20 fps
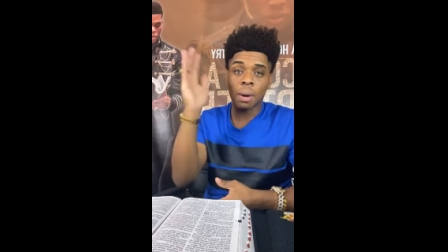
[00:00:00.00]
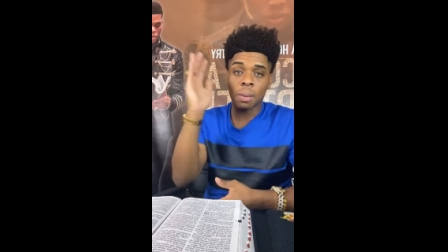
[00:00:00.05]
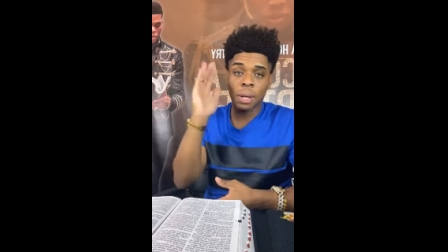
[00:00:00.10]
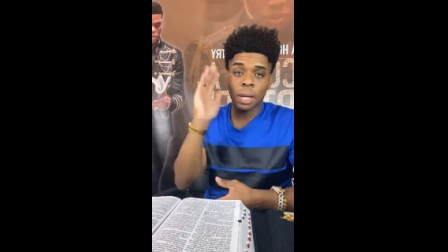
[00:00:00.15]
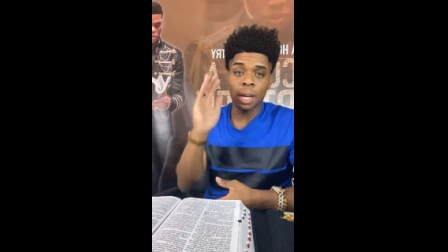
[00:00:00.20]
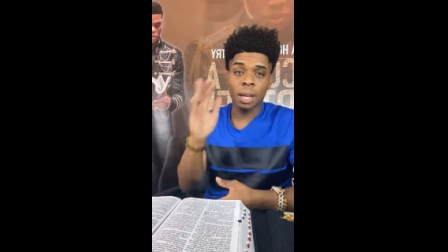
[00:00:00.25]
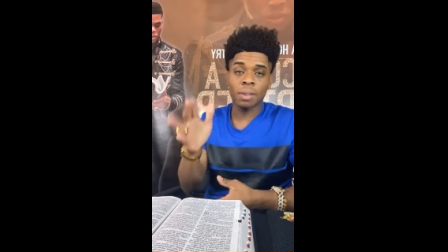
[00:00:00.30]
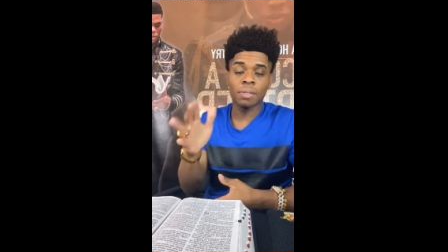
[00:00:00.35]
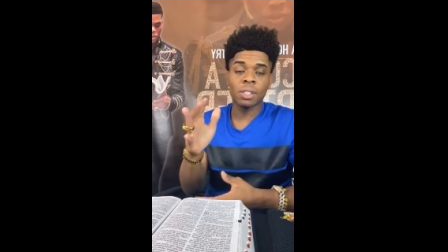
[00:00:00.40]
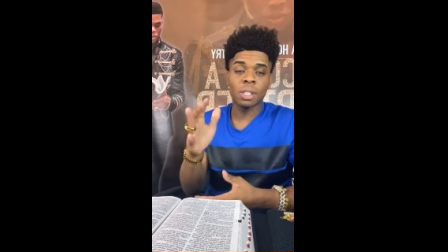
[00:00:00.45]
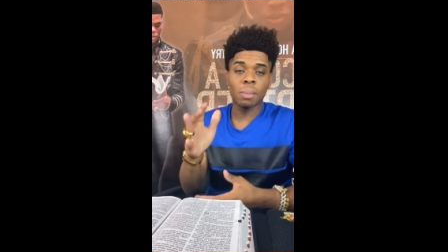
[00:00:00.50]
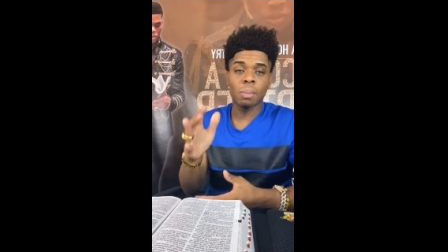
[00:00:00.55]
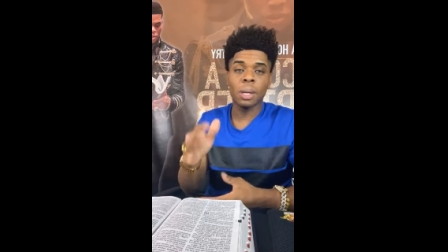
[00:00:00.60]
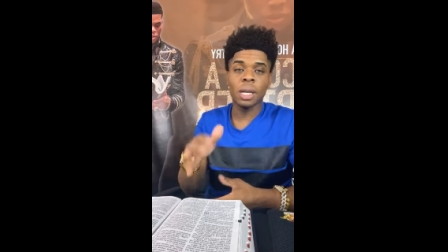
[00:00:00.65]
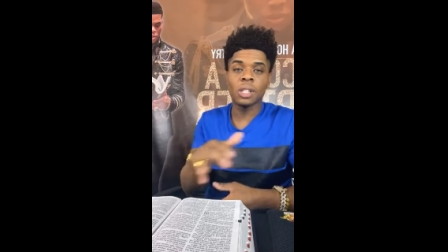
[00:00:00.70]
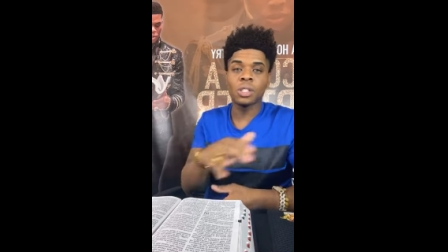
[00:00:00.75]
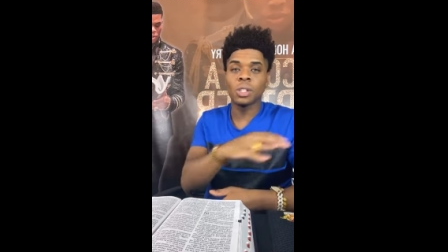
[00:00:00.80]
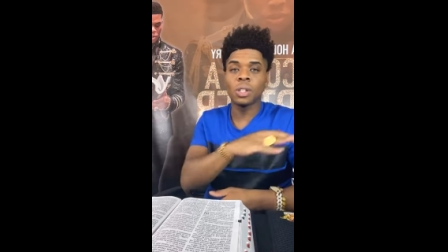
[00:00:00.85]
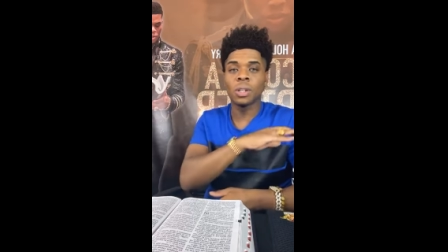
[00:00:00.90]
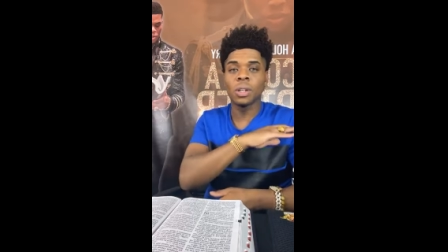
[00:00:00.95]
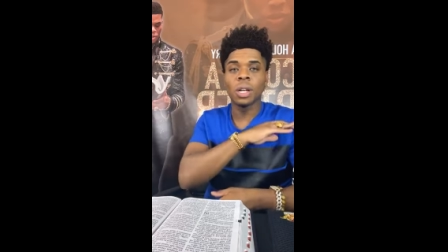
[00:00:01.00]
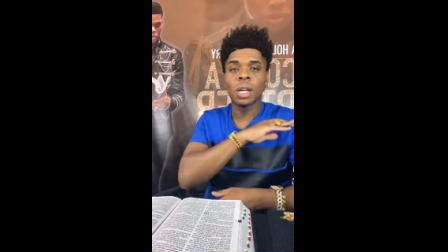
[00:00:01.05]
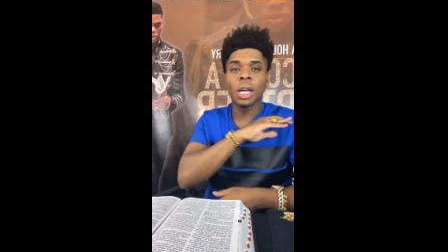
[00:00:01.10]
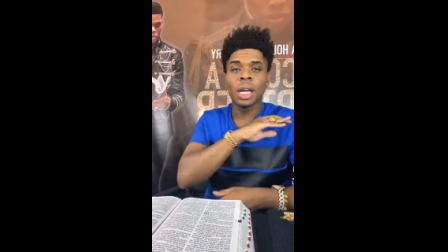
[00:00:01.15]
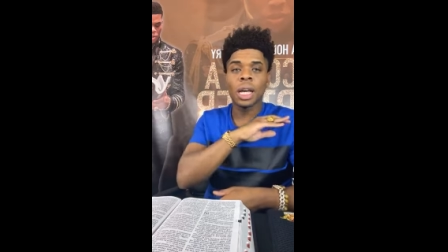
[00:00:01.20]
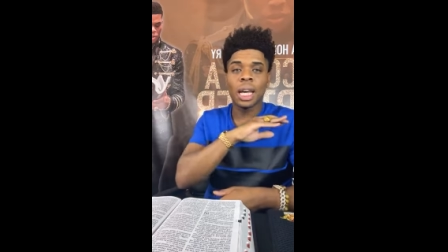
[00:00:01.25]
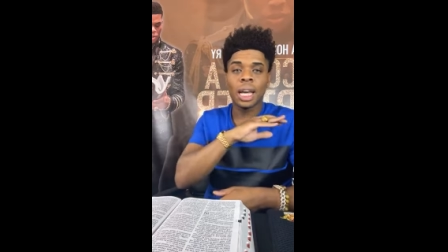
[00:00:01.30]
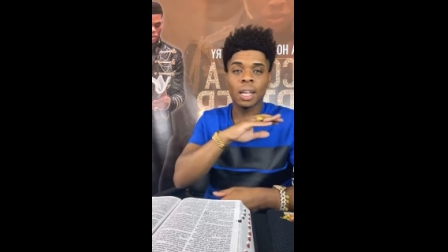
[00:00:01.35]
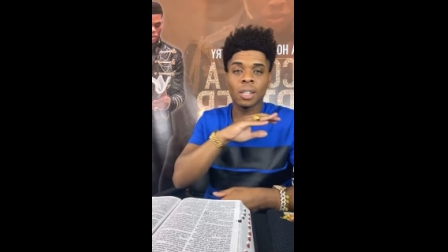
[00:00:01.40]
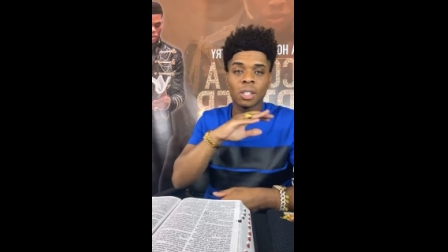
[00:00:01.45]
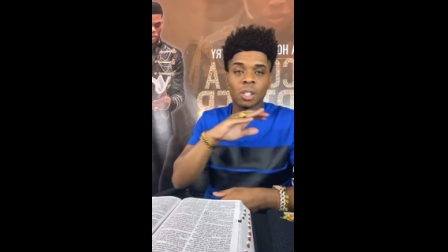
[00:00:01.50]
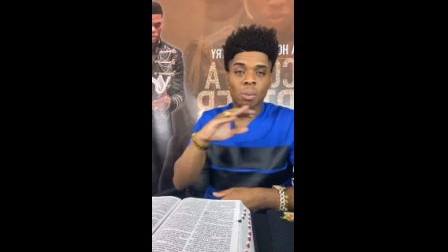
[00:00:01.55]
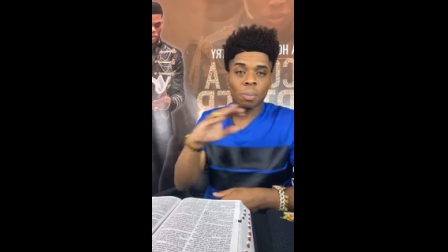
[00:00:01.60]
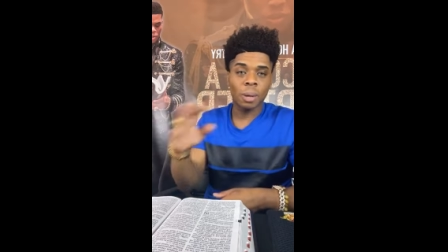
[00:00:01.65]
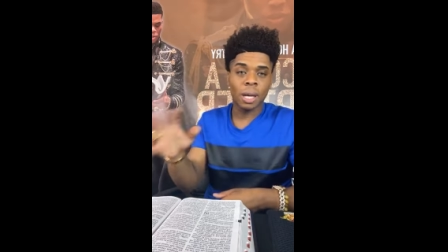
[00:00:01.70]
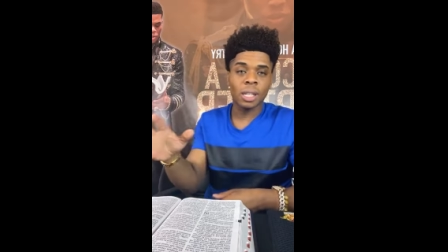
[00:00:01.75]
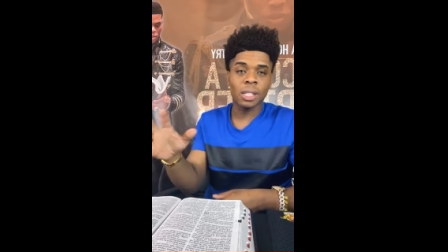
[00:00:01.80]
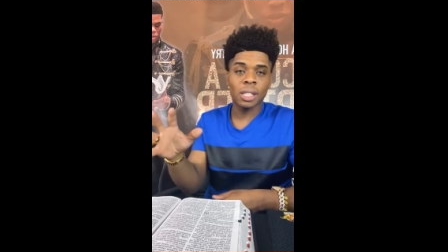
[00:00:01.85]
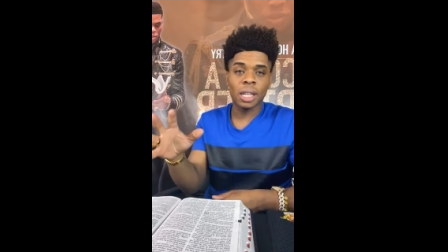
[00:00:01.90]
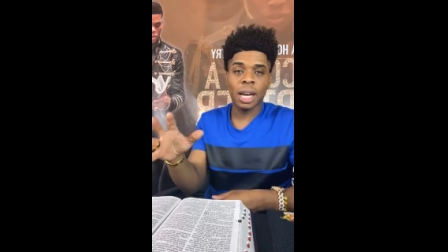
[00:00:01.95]
I would love to meet you and
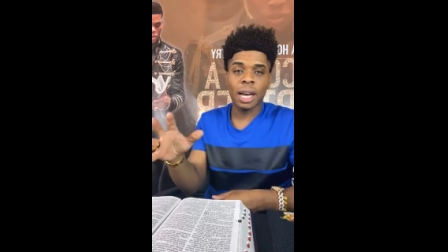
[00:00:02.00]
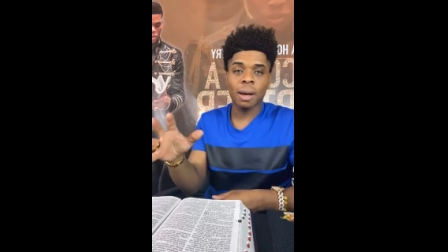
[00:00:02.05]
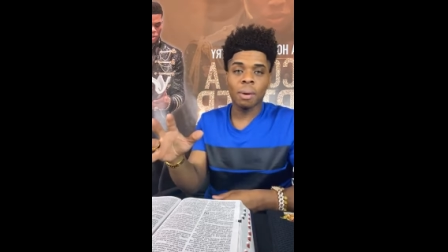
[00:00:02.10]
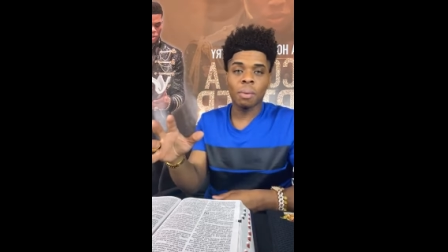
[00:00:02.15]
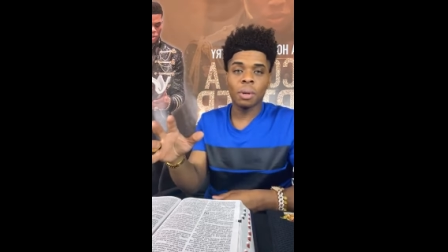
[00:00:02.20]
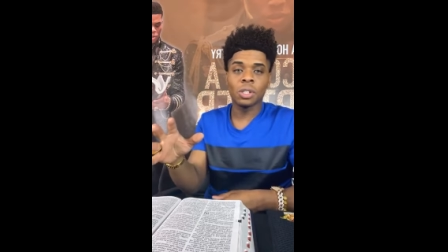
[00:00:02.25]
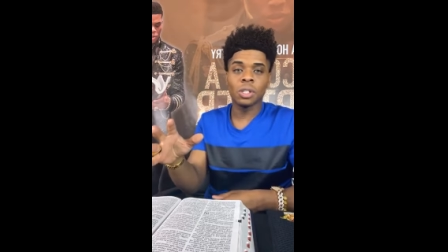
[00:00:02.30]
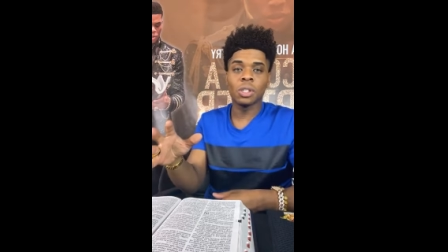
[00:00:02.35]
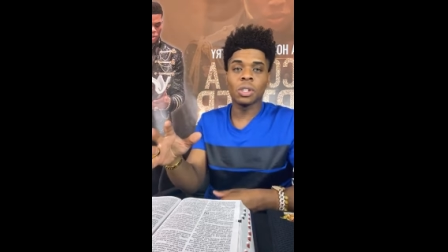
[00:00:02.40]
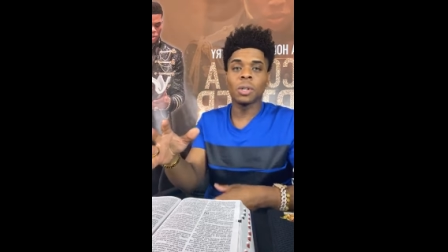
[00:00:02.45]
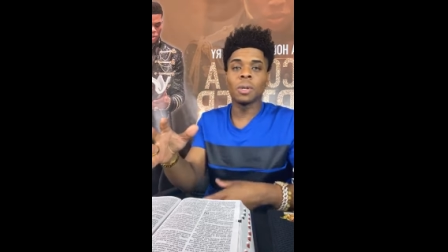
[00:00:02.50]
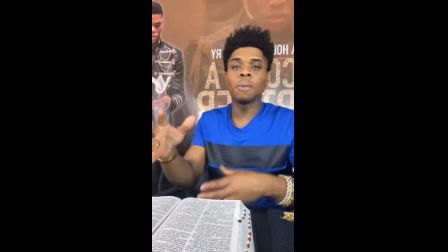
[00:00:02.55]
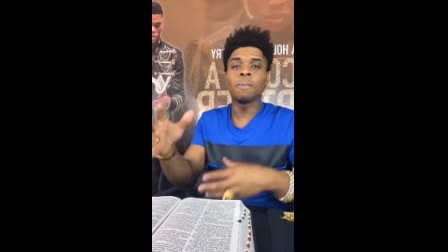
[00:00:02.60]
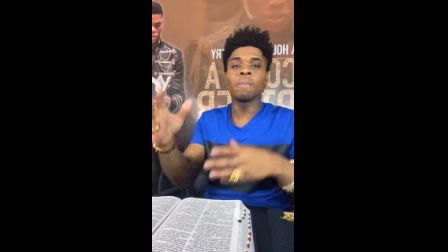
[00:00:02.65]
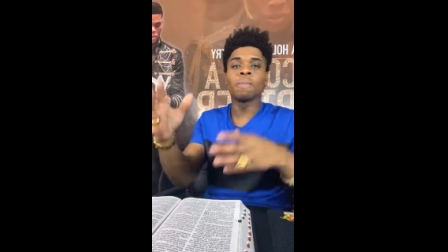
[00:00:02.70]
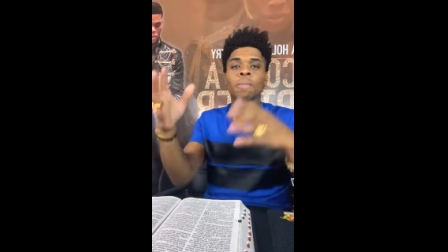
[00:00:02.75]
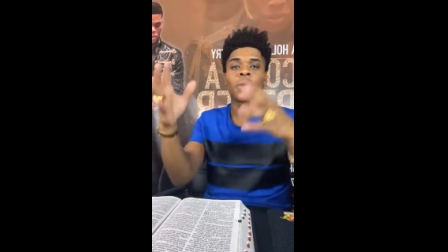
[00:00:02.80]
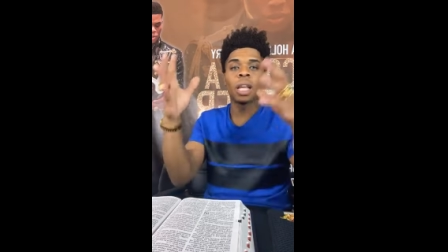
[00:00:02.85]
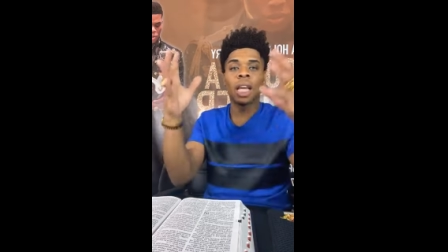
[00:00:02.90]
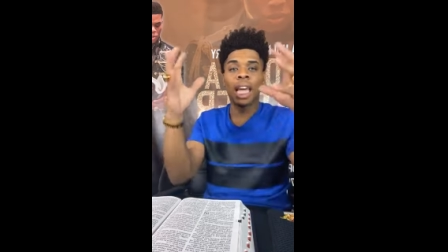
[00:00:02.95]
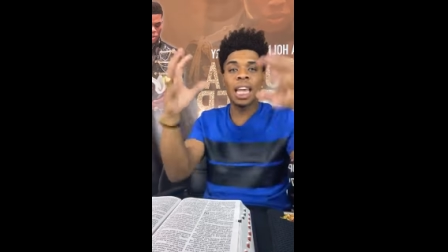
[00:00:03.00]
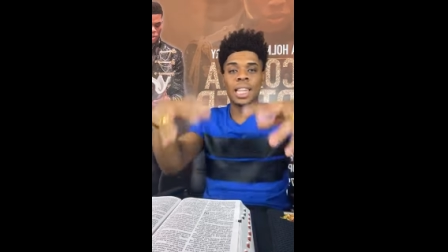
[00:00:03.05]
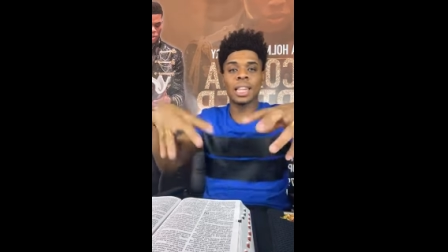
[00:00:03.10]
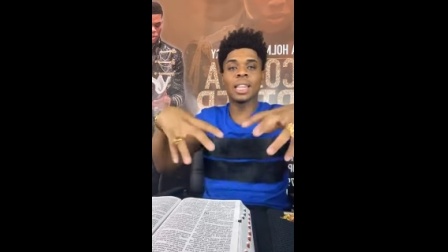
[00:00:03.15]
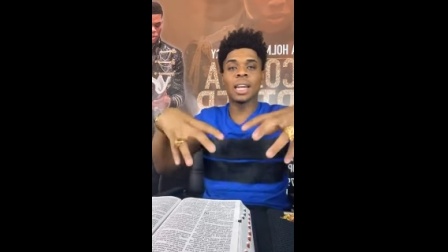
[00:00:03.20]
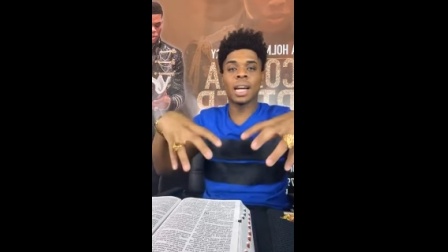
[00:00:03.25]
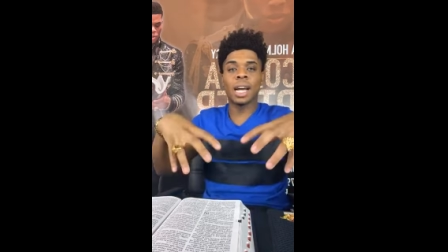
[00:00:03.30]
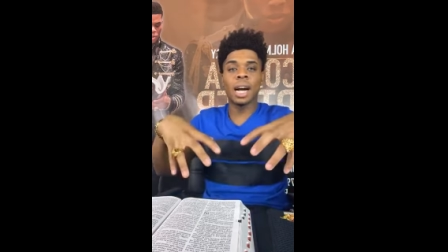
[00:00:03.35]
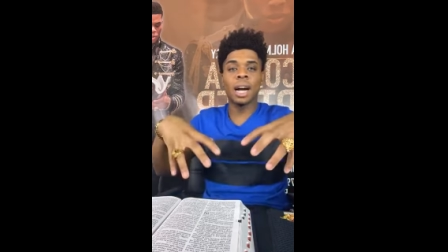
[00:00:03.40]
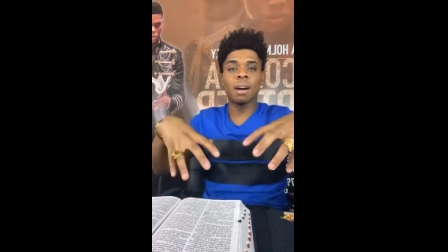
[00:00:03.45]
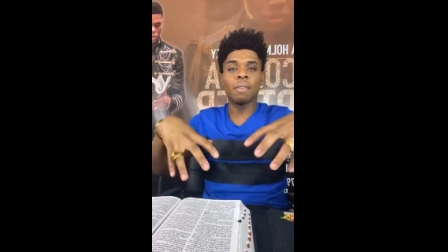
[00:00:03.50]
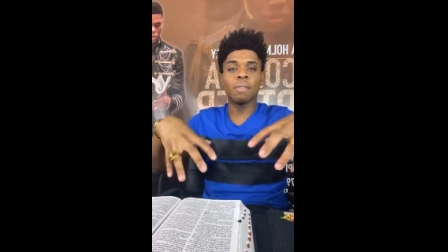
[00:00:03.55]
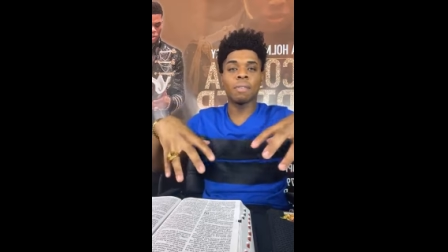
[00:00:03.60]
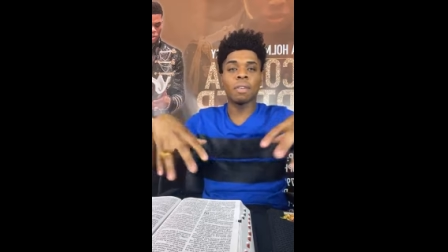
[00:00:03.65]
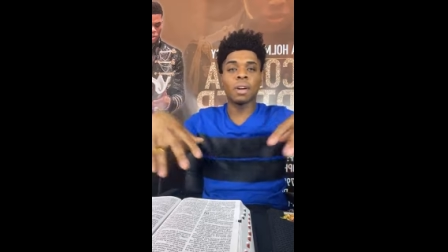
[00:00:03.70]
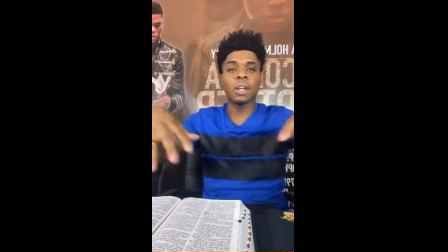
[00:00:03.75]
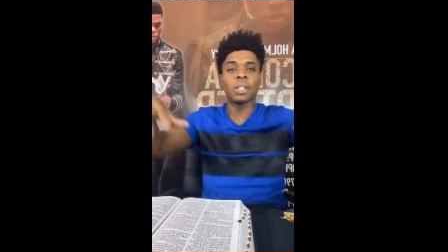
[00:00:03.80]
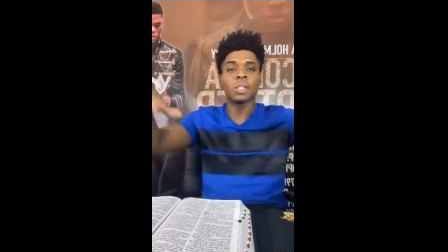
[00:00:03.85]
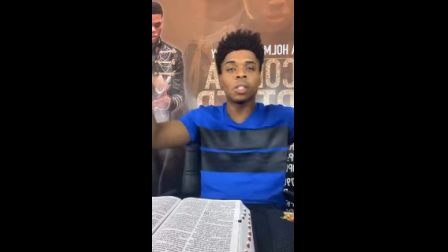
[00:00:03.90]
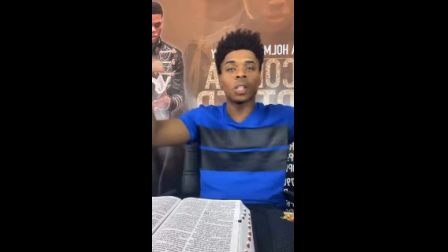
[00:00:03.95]
spend time with you in the
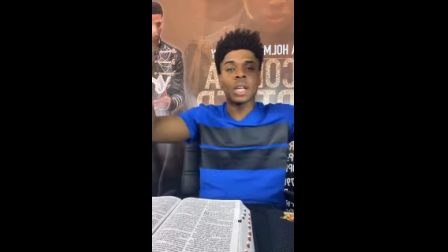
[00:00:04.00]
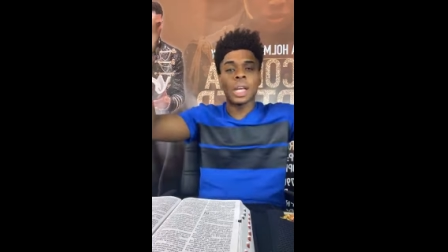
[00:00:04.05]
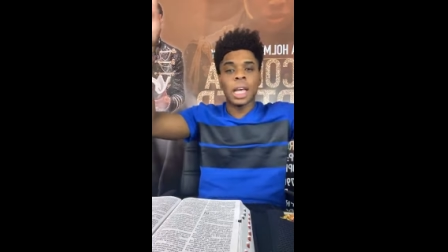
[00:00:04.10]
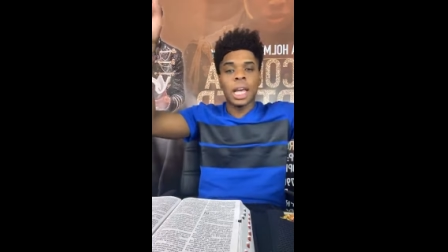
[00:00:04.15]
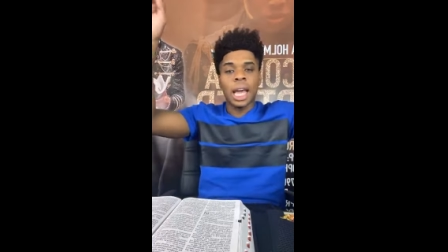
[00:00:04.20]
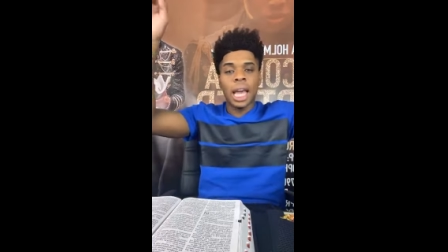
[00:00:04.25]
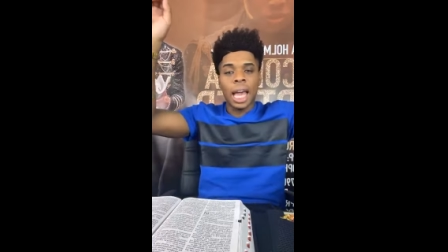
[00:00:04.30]
conference